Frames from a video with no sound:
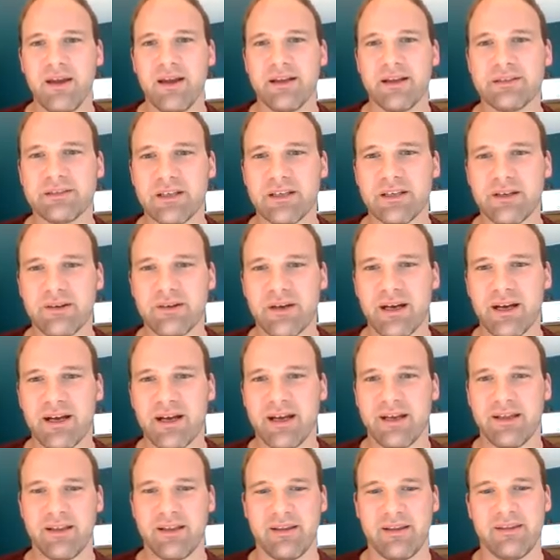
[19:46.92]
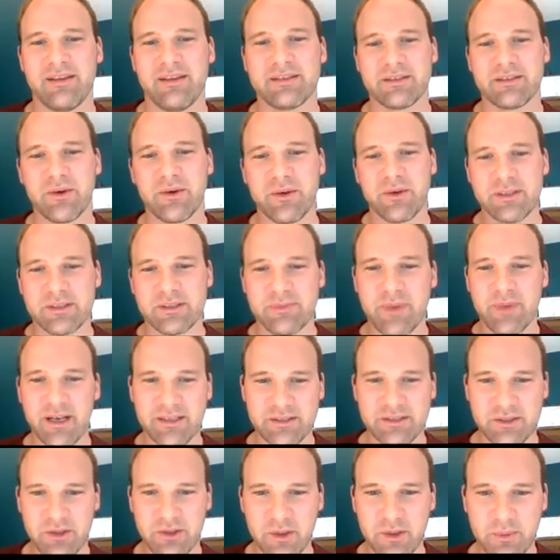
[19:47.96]
And so this
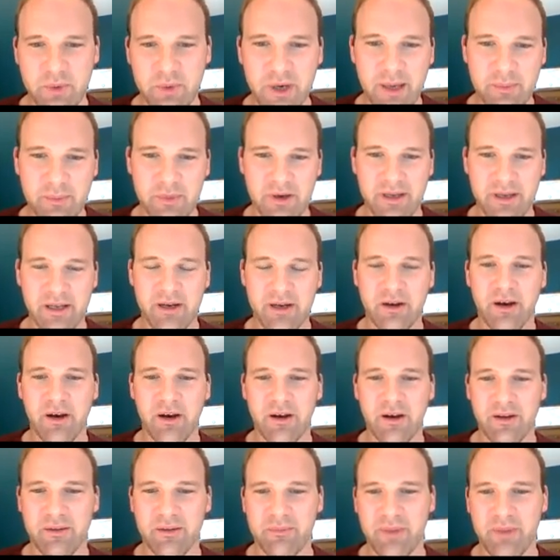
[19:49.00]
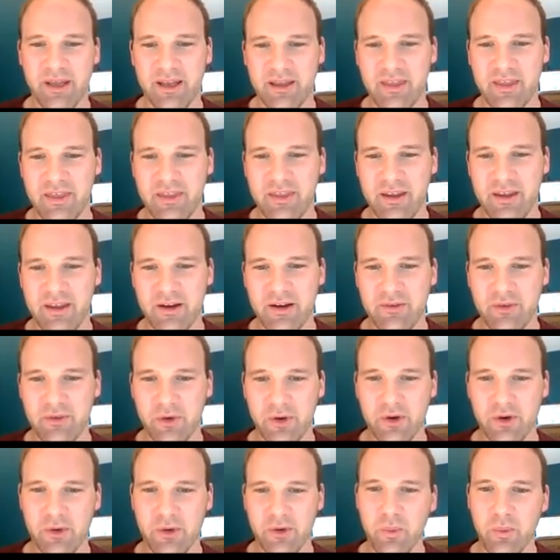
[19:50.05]
corresponds to a property called being thick of
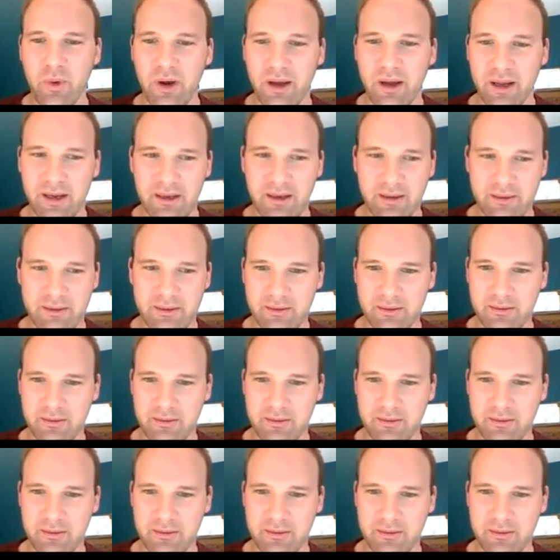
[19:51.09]
order 1.